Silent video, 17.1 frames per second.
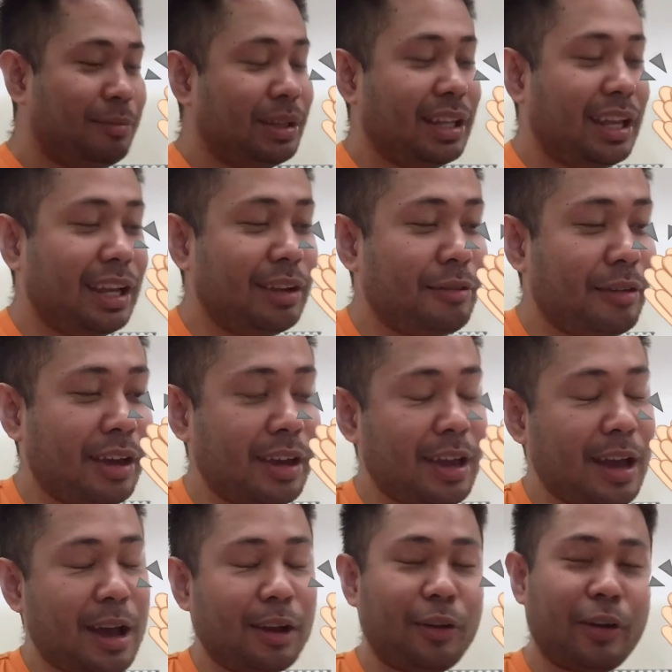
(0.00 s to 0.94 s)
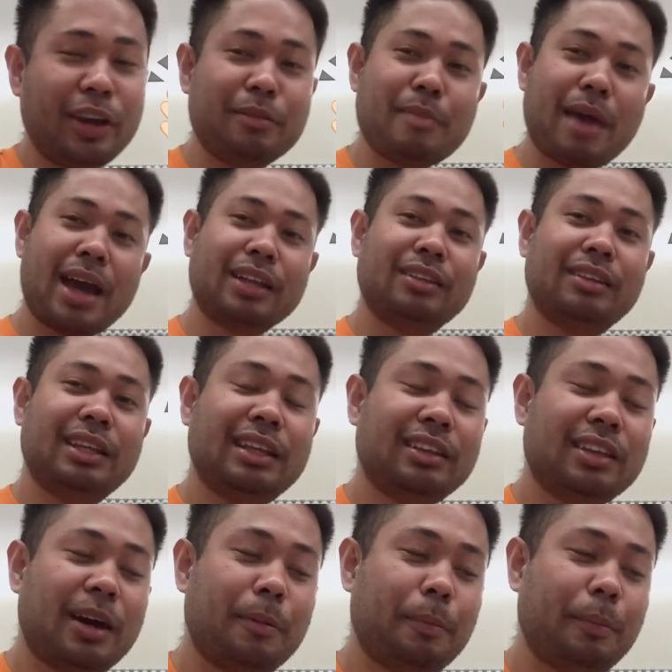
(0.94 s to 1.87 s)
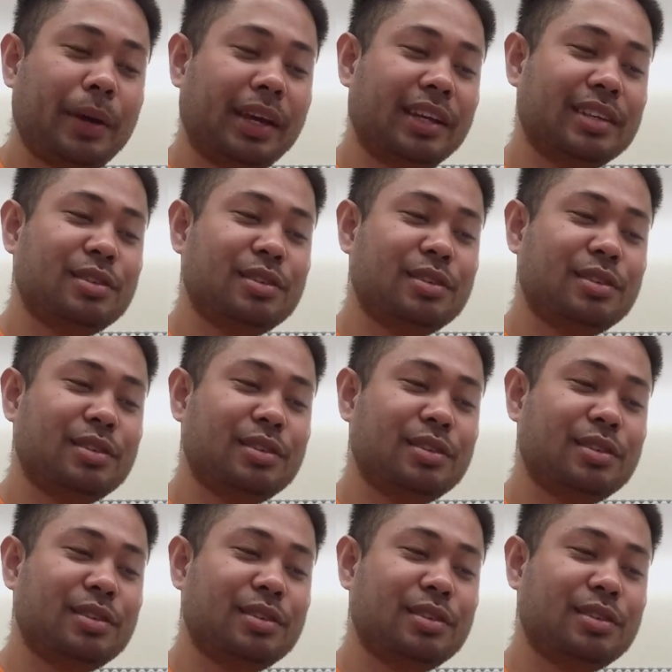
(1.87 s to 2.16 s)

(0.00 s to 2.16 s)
But anyway, yeah, going back to the topic.